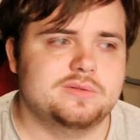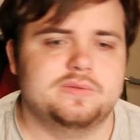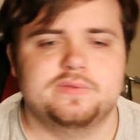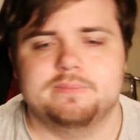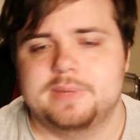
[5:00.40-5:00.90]

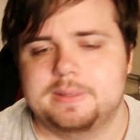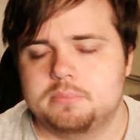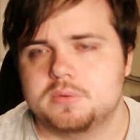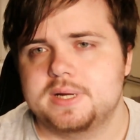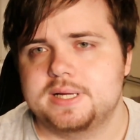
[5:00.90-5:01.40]
from my
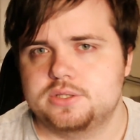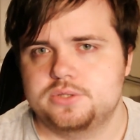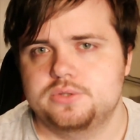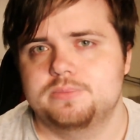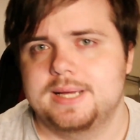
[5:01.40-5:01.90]
brain
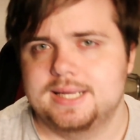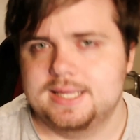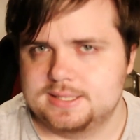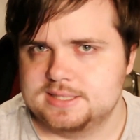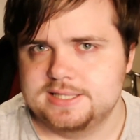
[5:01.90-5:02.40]
to my
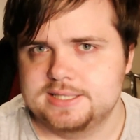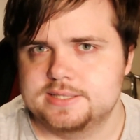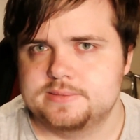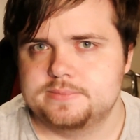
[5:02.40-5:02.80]
legs is.